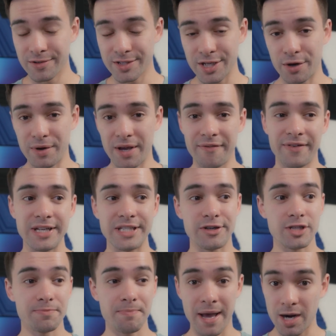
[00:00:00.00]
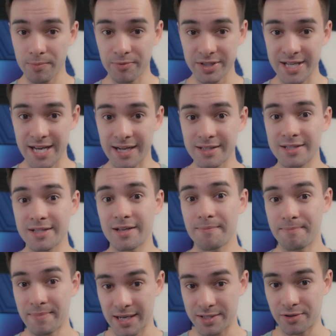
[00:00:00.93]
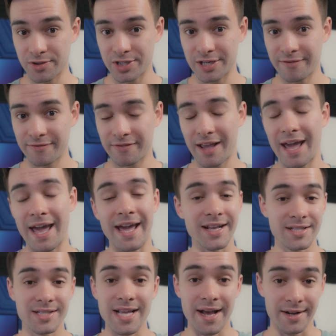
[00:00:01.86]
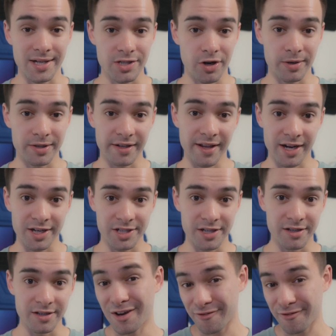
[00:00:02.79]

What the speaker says: So it features panel protect, pixel shift, and static screen detection.